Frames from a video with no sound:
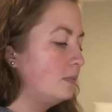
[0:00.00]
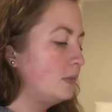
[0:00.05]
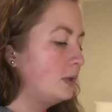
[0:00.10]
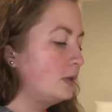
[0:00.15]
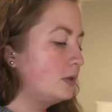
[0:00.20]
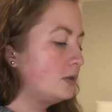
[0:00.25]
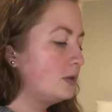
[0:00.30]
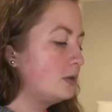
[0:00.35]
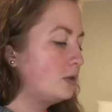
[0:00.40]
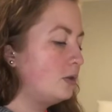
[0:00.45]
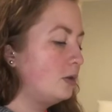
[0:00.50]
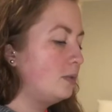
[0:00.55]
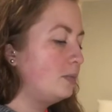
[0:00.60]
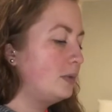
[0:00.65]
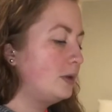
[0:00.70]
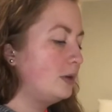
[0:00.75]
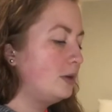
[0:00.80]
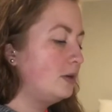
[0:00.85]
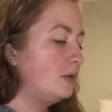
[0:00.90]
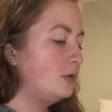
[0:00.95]

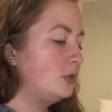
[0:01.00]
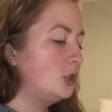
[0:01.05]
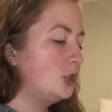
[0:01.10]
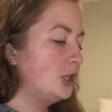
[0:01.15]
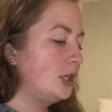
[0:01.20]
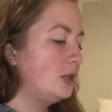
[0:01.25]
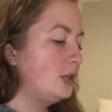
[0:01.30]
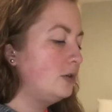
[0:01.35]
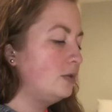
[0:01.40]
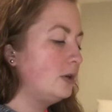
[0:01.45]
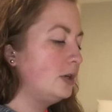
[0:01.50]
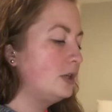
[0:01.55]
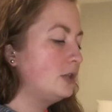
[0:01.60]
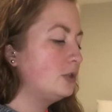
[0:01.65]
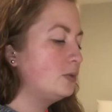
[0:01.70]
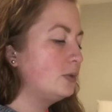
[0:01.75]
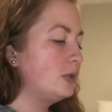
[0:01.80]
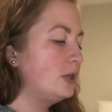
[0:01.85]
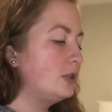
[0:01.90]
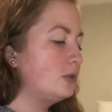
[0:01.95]
Scorpio, January
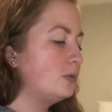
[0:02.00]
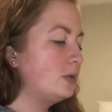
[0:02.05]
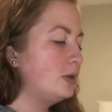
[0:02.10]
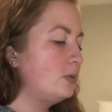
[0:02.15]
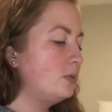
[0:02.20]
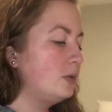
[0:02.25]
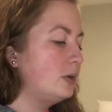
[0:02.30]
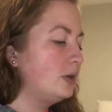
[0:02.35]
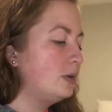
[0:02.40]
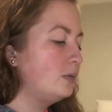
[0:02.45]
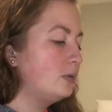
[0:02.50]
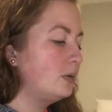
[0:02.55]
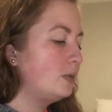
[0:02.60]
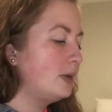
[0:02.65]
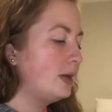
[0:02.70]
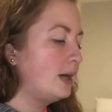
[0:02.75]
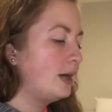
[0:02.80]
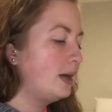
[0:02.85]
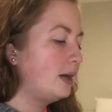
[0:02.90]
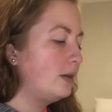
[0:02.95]
2021, what do we
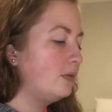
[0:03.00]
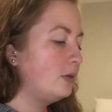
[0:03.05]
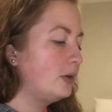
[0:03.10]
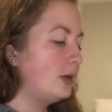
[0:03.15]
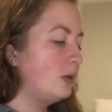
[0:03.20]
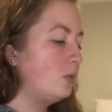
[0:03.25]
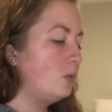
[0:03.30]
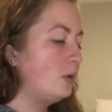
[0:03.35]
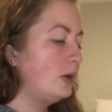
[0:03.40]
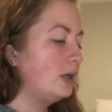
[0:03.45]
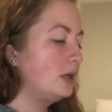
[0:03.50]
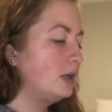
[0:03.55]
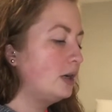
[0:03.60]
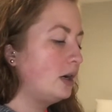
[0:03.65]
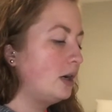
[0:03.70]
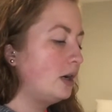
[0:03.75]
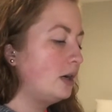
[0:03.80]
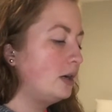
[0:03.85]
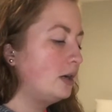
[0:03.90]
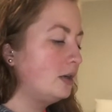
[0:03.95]
have? We'll get one
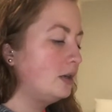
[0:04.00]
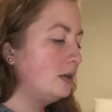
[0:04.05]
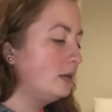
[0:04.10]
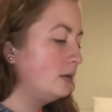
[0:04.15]
card.